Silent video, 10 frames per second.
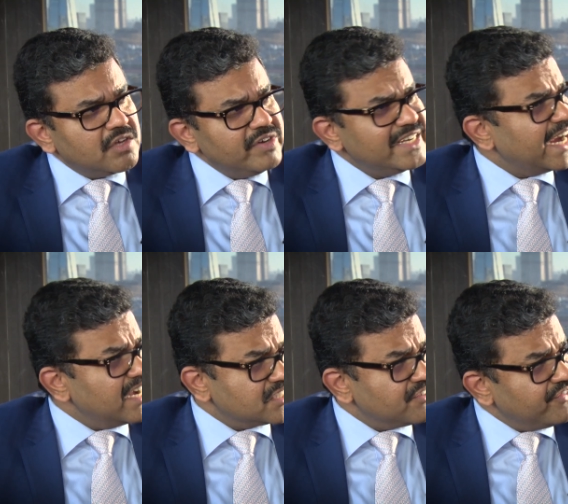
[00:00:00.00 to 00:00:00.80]
we take
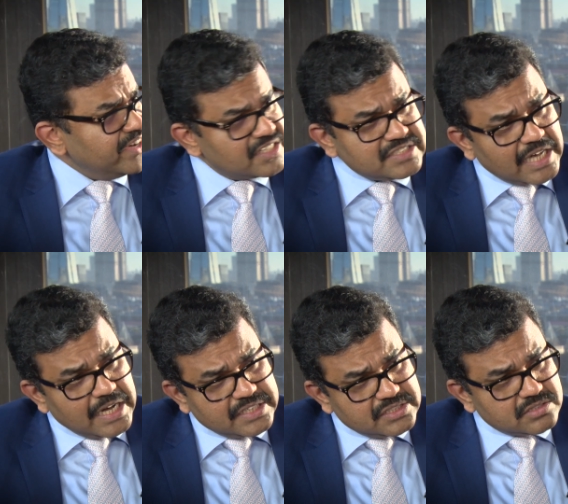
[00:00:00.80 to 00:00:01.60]
it as a fair
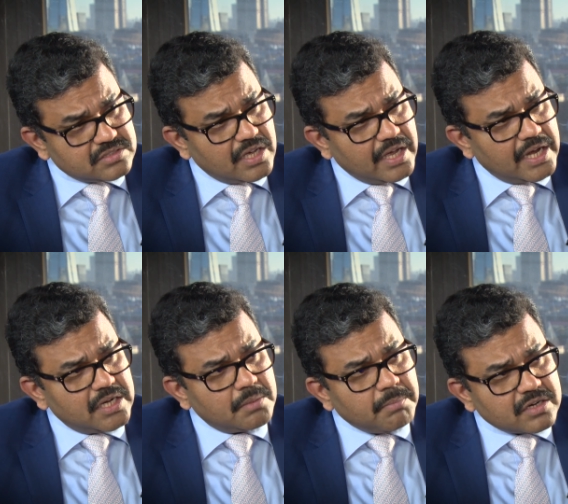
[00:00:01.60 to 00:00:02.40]
challenge
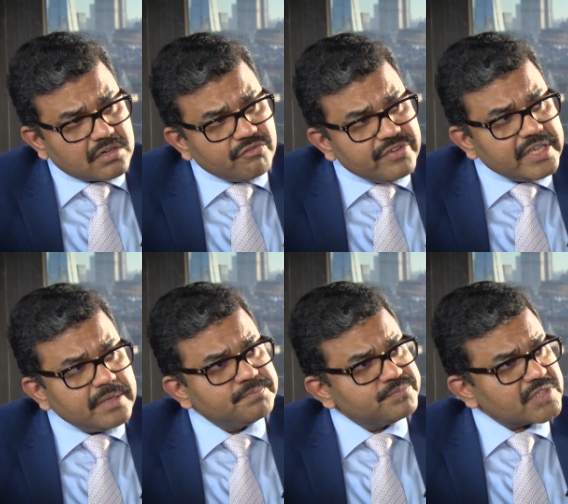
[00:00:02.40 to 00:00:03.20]
and but
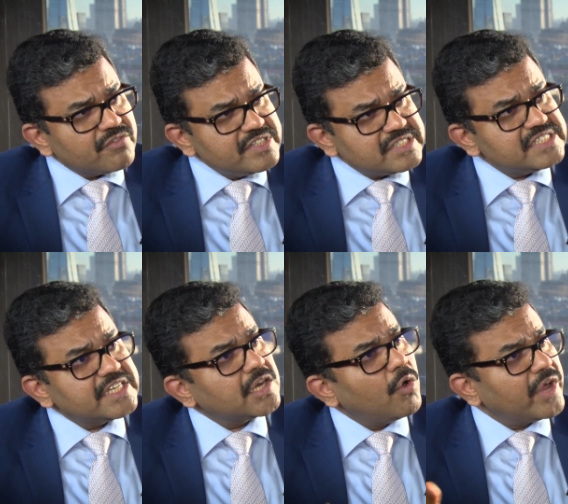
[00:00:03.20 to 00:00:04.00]
we we see
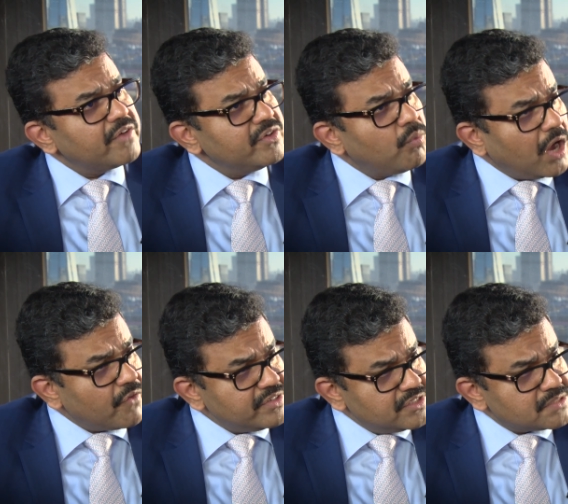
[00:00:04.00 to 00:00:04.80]
that how can we work
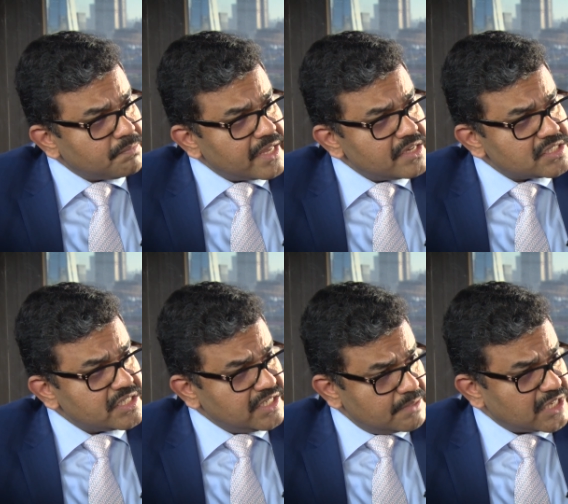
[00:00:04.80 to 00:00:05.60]
with these players
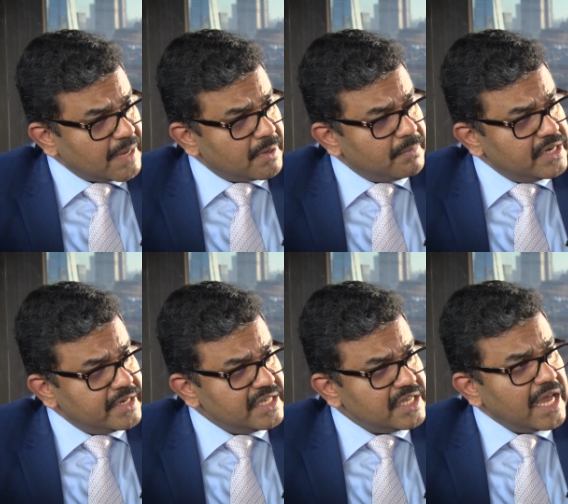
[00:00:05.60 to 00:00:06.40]
in terms of
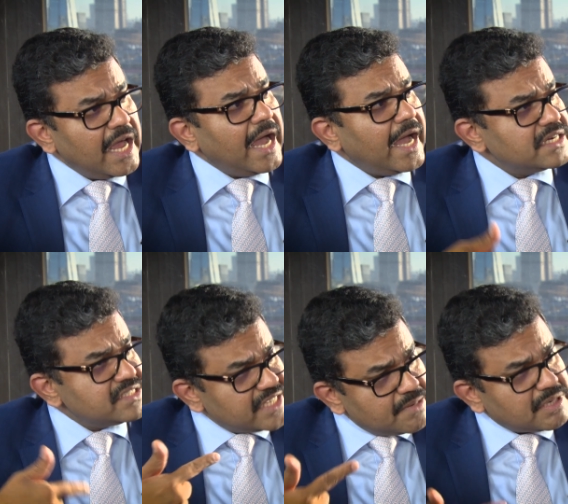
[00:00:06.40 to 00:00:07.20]
capability and
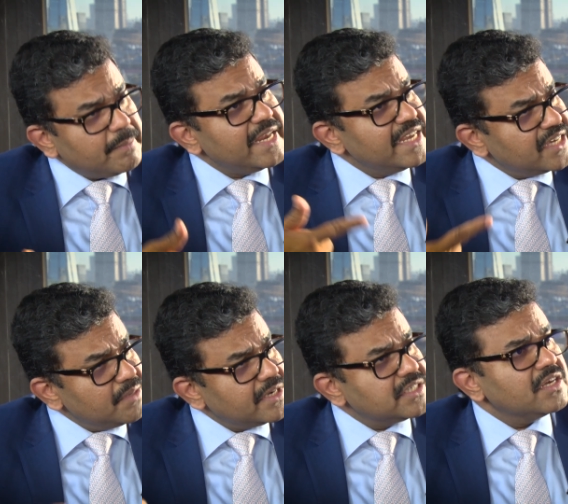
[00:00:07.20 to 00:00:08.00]
same time
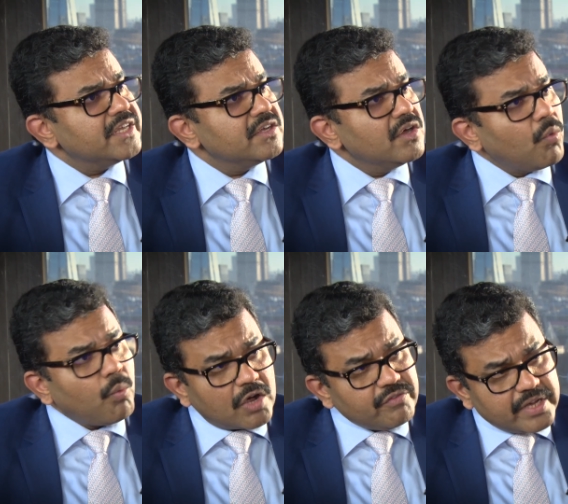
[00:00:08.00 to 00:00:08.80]
incrementally
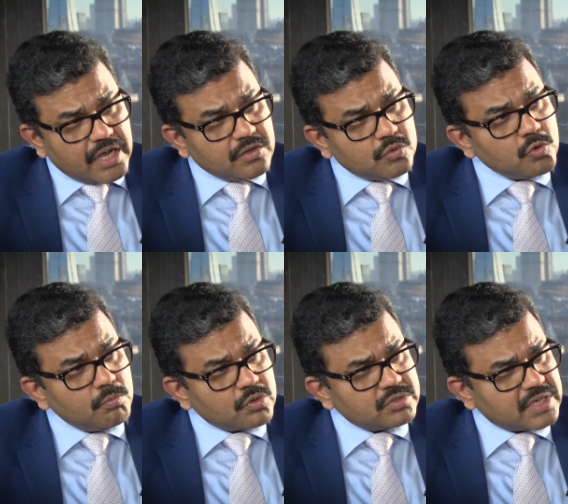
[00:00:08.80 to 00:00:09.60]
what we can do
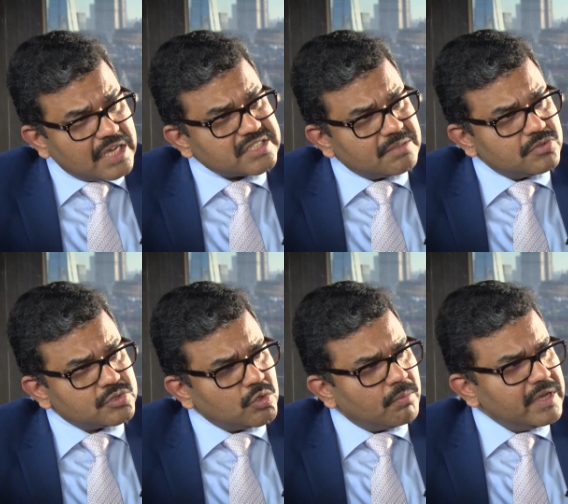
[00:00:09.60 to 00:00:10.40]
more to the customer
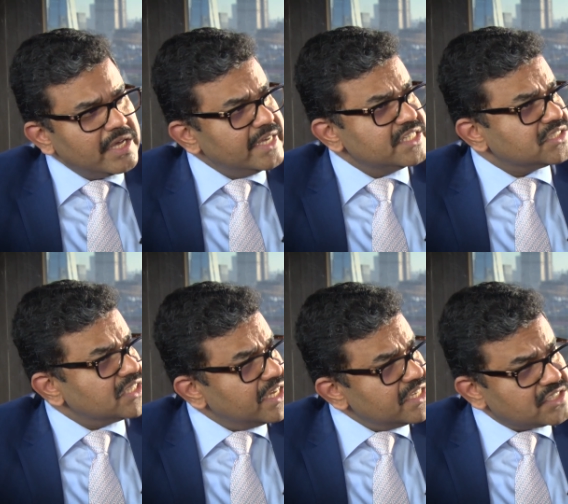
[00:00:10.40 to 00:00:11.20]
so it's
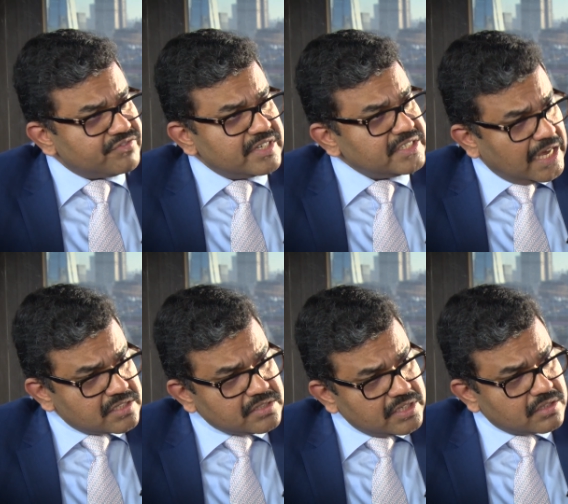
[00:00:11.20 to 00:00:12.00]
a, it's a
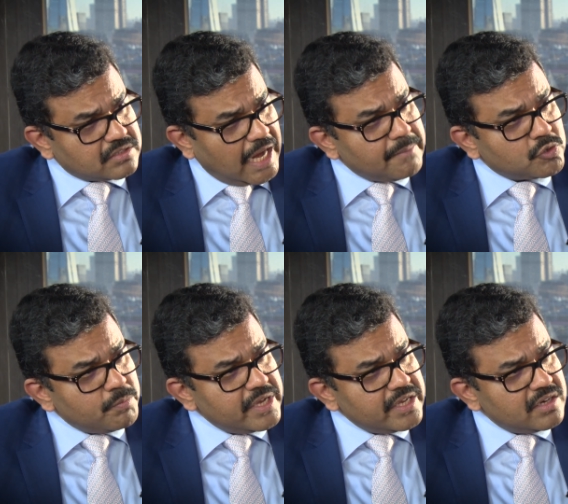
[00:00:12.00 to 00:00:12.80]
fantastic time to
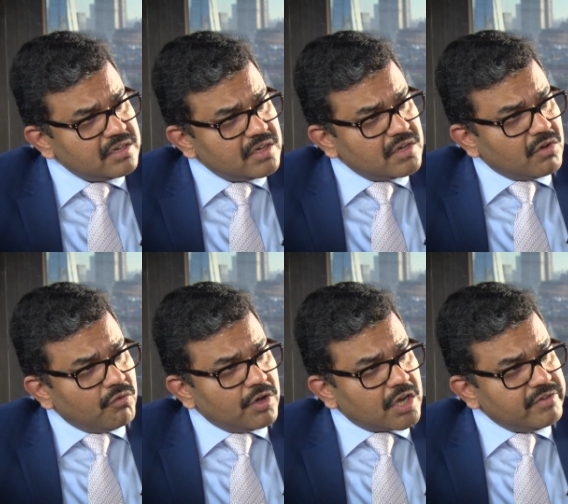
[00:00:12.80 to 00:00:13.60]
be in
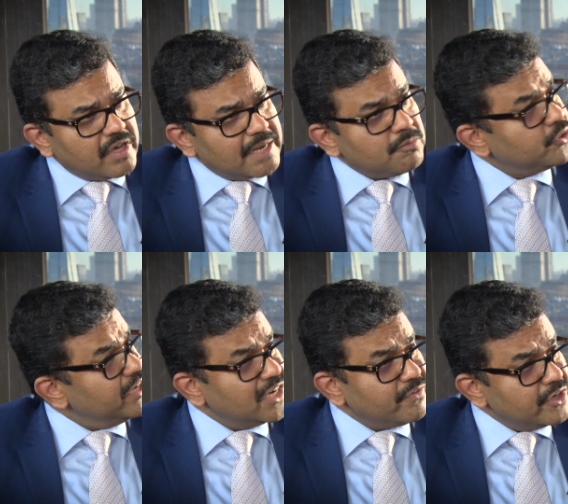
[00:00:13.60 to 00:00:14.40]
where we are able to
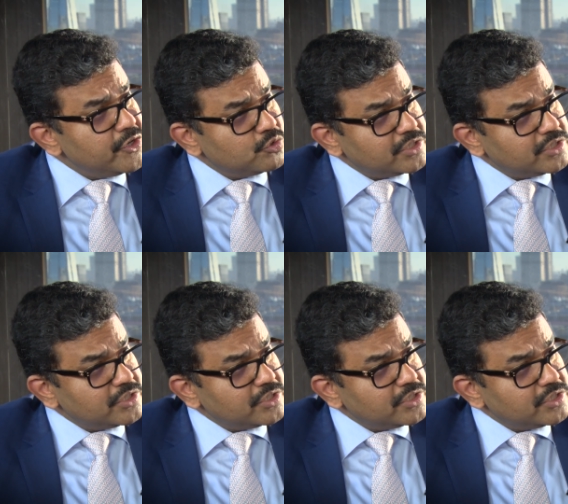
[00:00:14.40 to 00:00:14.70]
innovate new